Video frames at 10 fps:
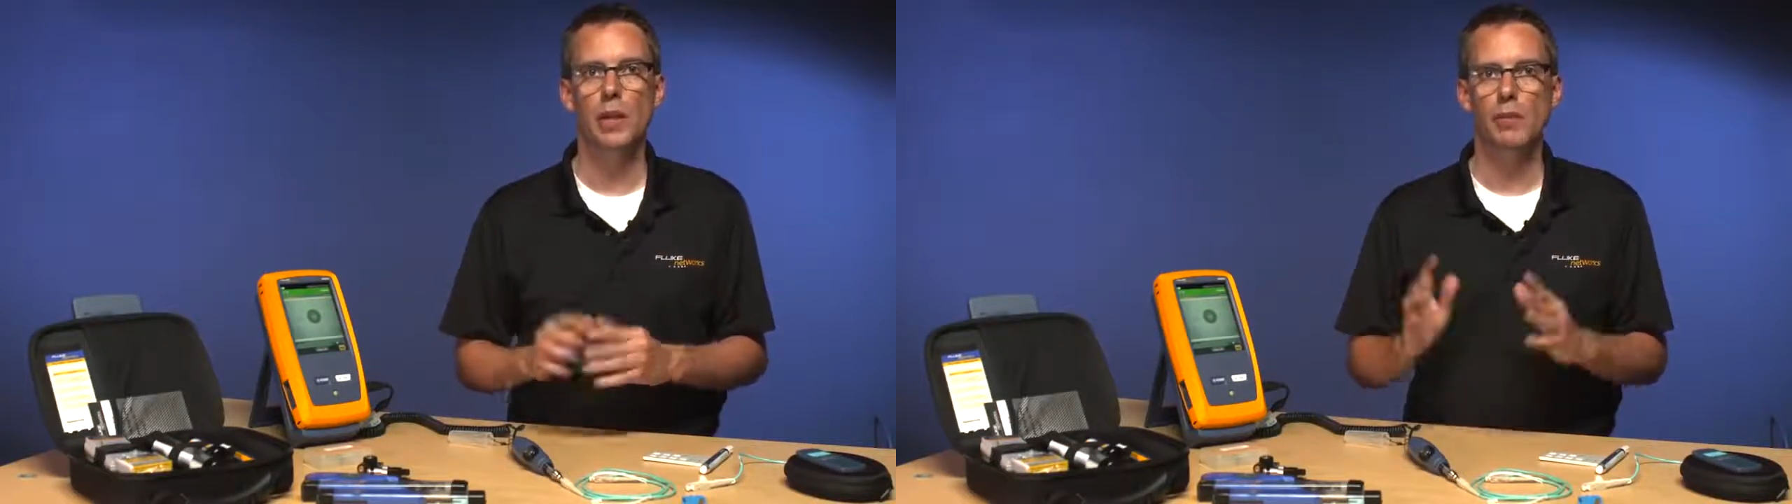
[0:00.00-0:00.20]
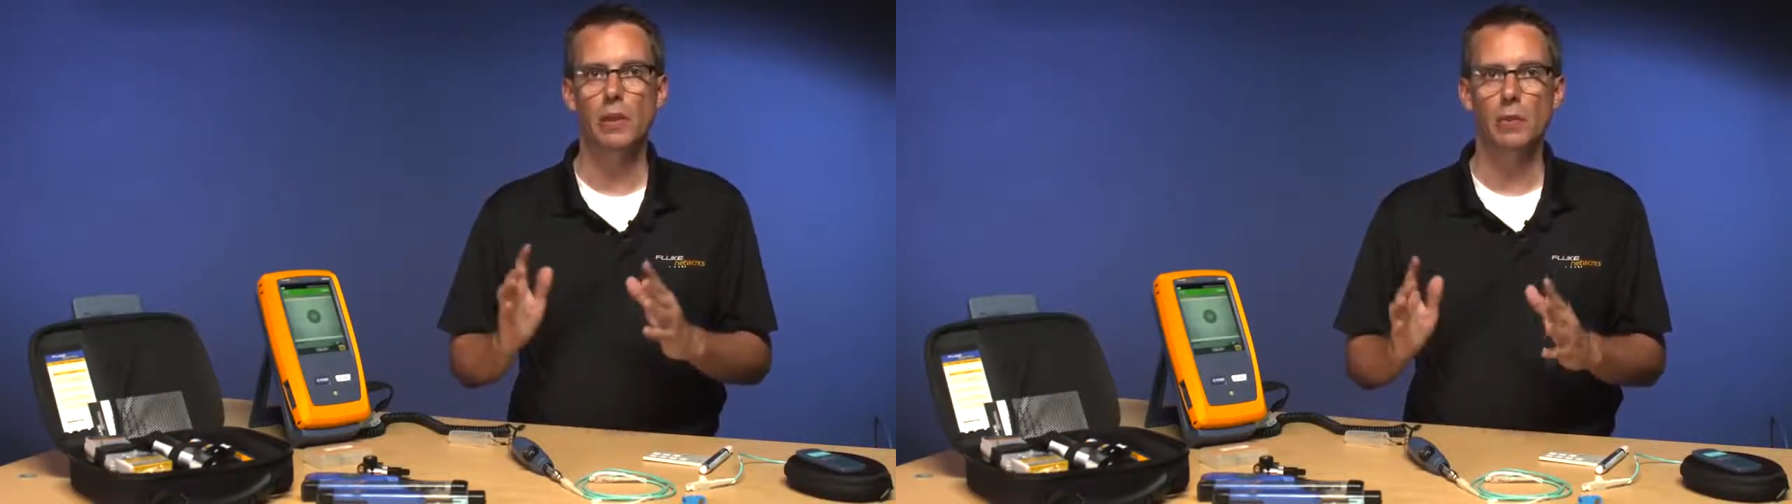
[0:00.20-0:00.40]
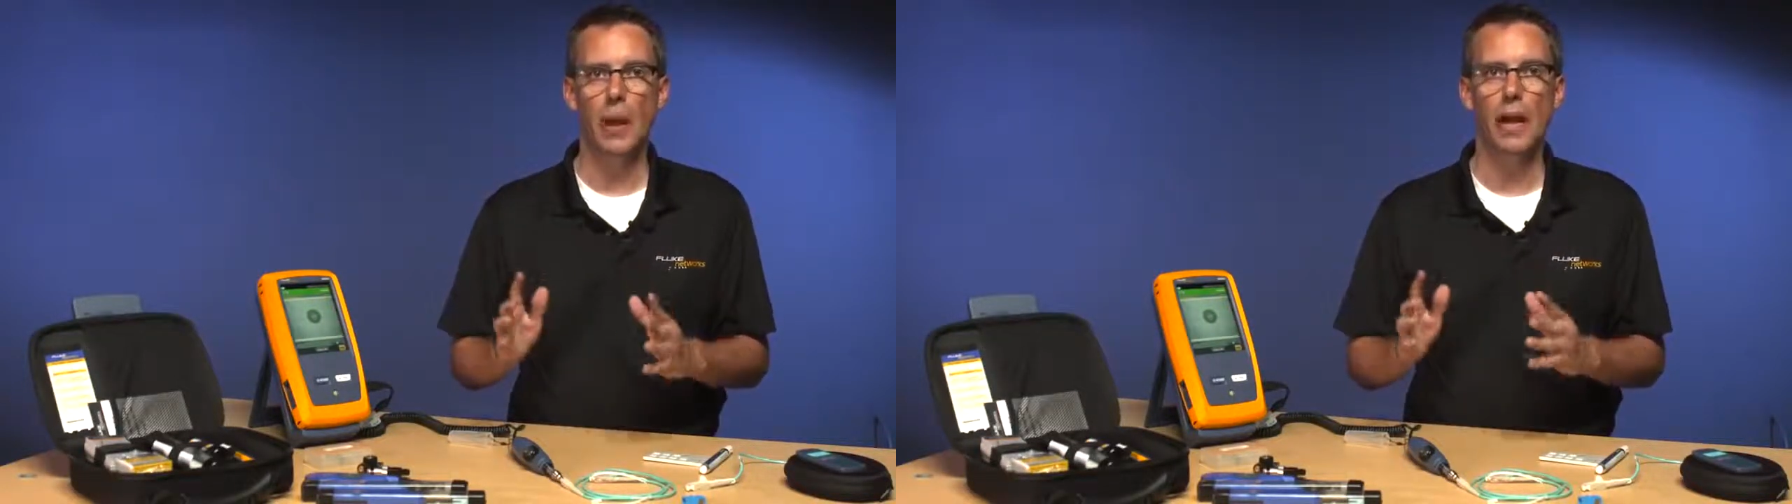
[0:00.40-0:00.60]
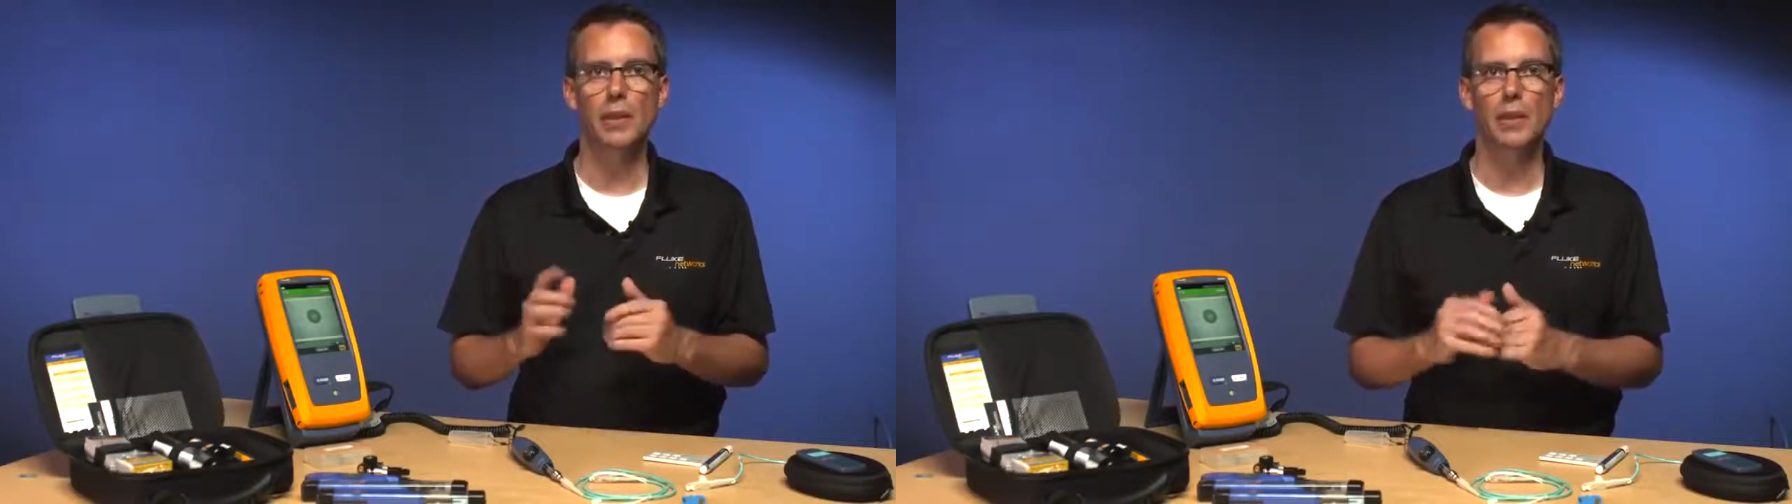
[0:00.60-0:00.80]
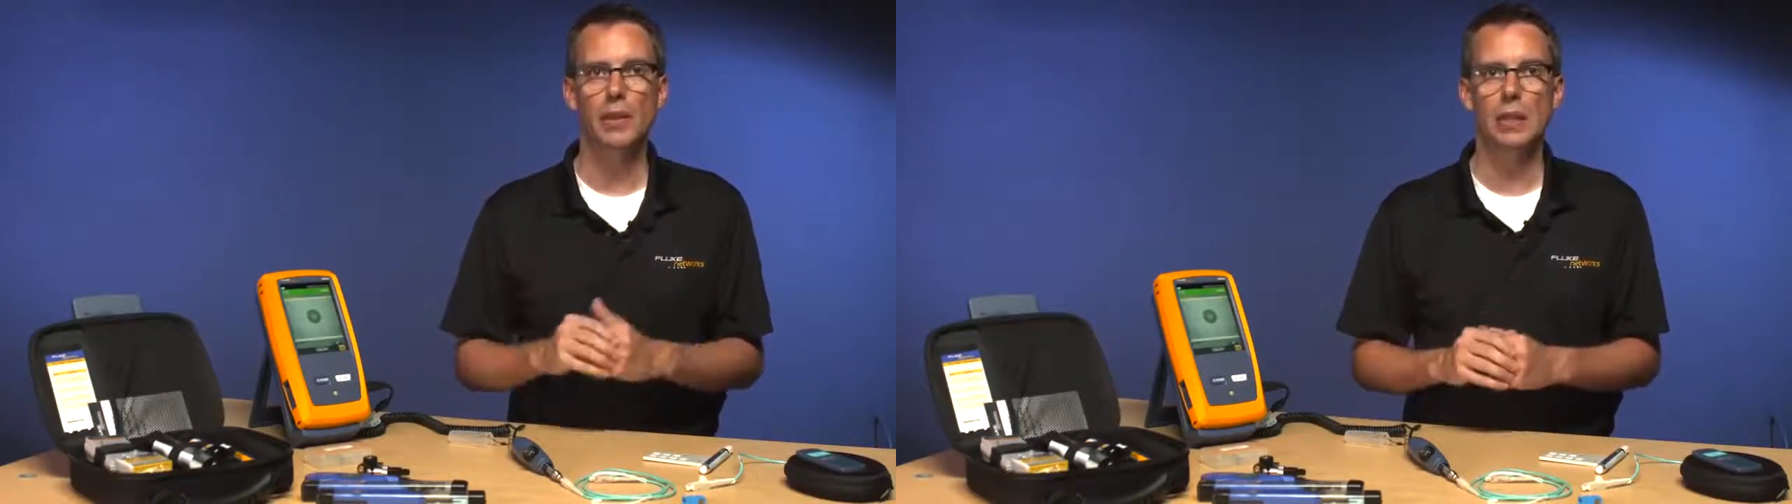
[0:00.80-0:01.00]
and if it's
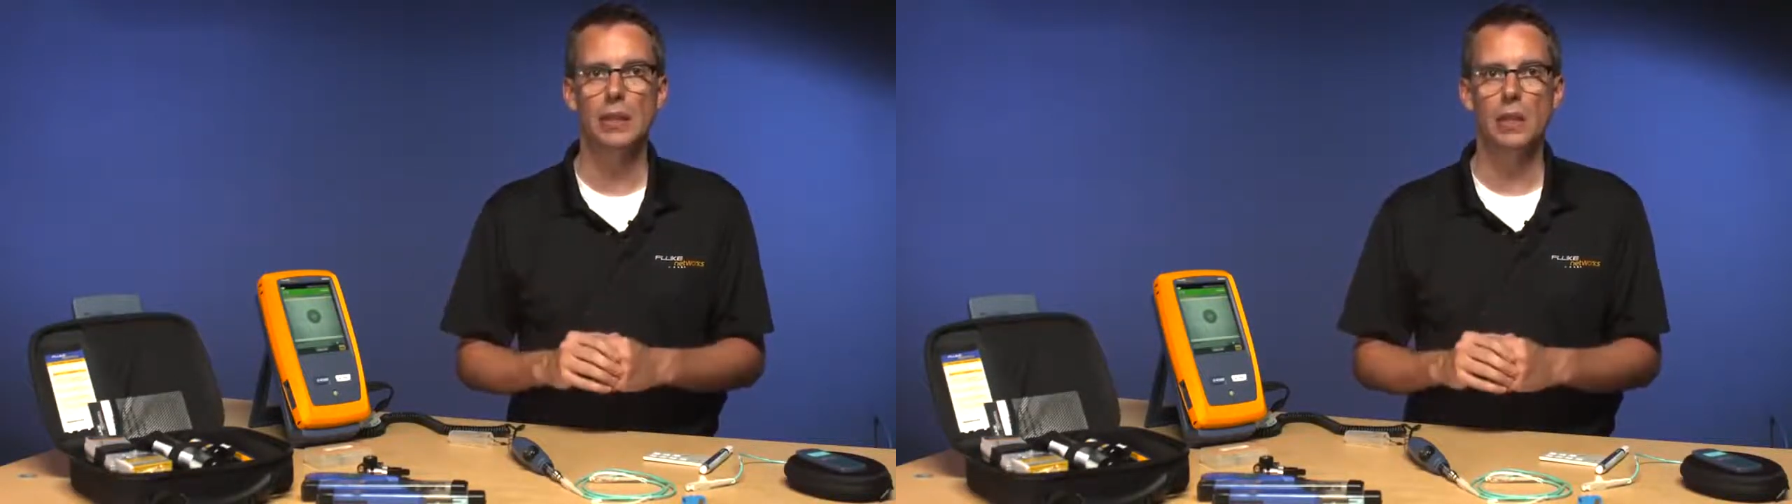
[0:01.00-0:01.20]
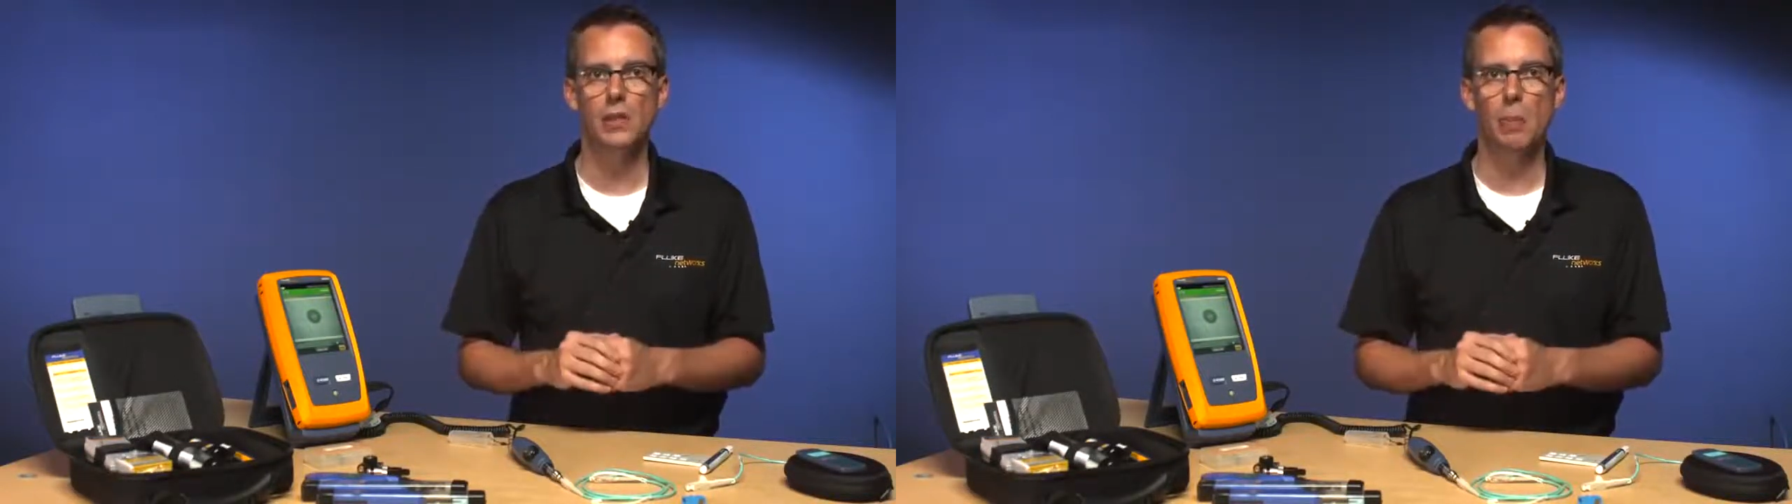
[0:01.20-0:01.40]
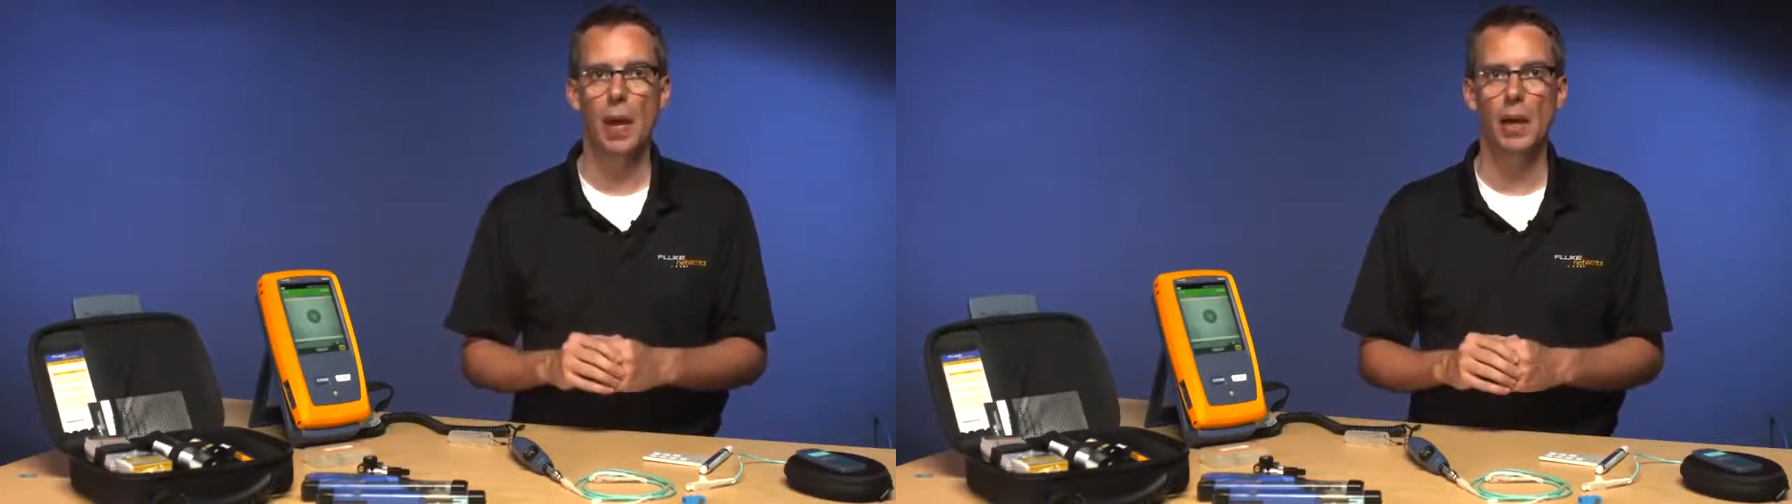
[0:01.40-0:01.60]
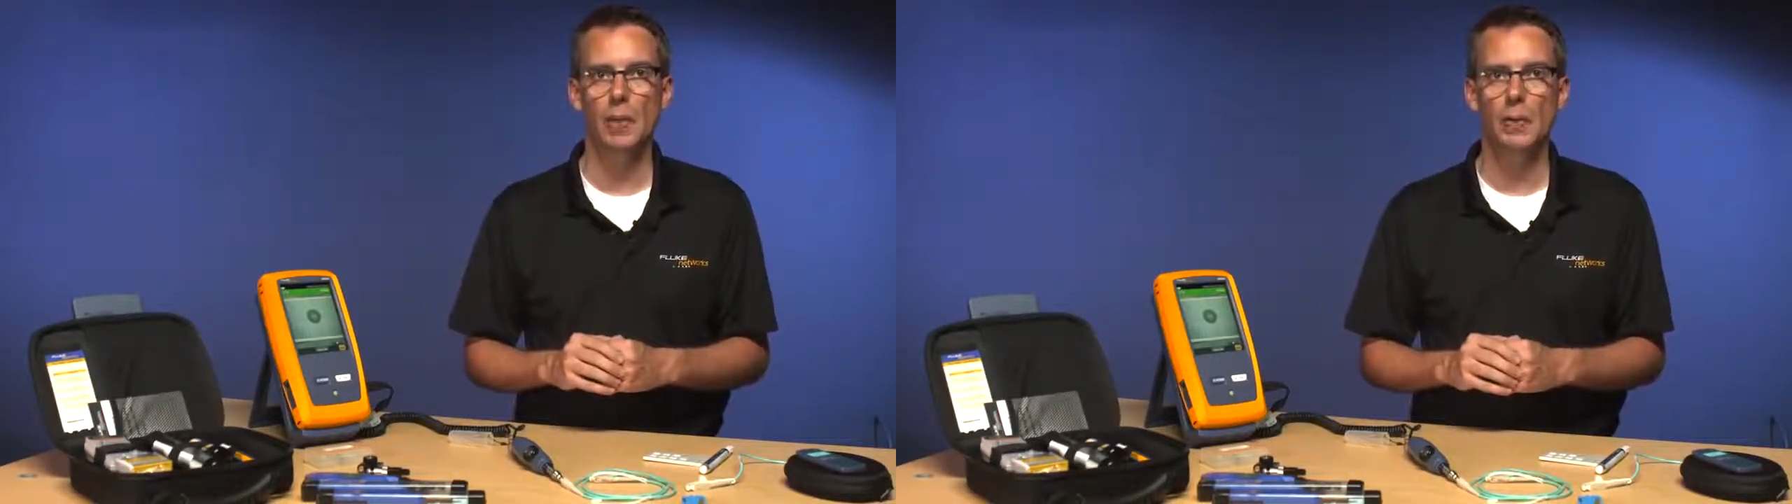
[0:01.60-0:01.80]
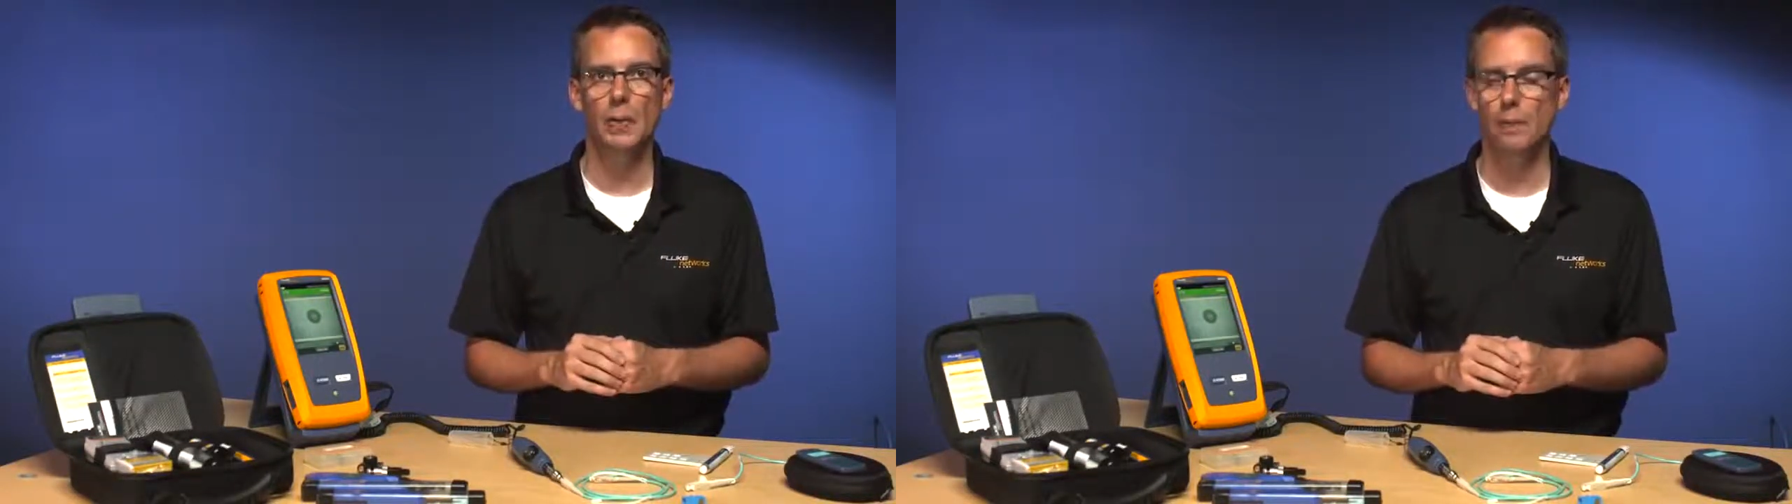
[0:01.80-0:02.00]
pass, it's a
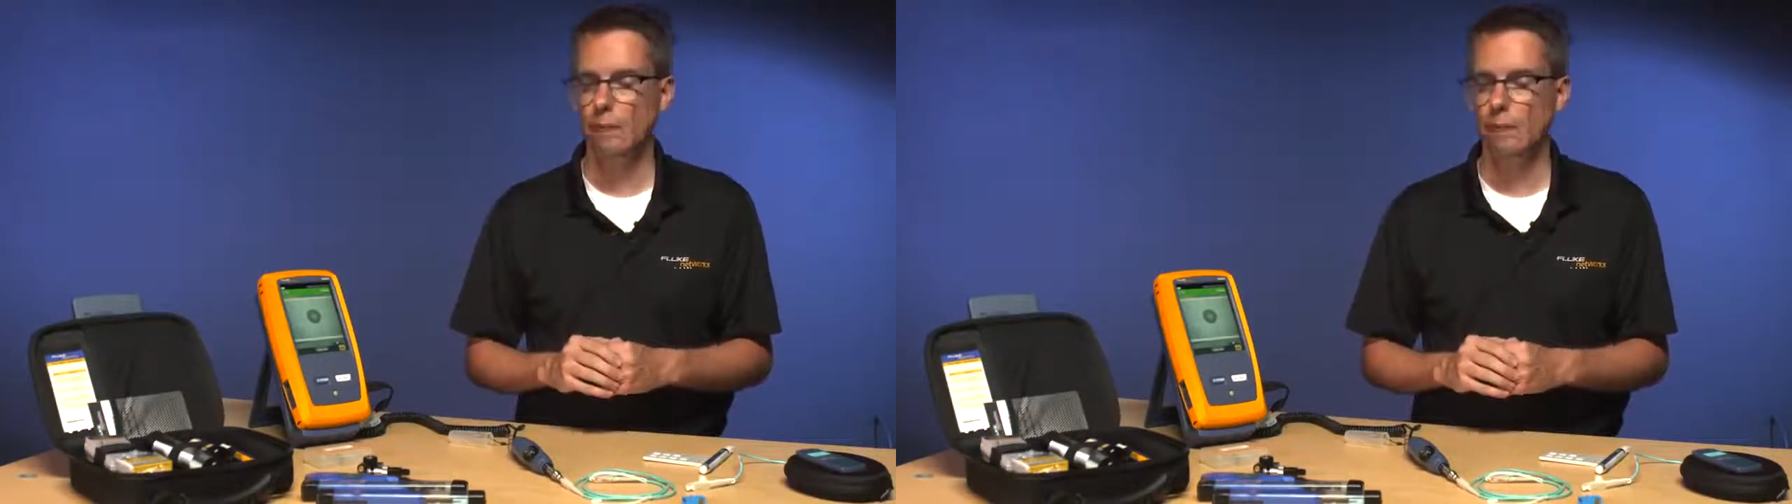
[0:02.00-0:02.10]
pass.